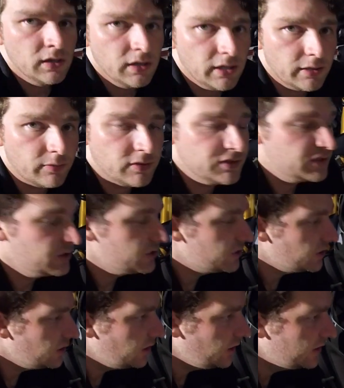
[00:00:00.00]
And once you're
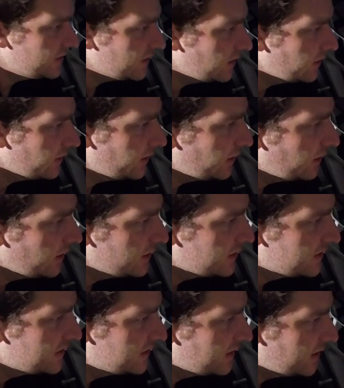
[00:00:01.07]
sure it's on there as
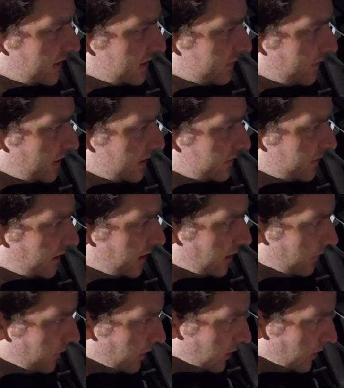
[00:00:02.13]
snug as it possibly can be,